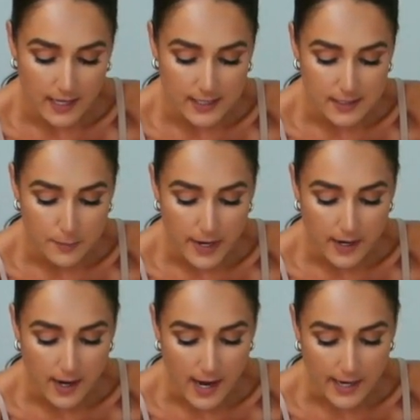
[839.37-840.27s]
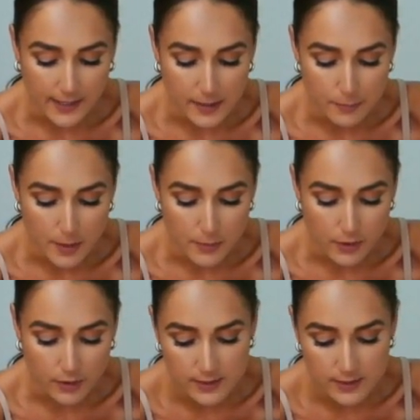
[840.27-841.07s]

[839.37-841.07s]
and I did make a highlight bubble.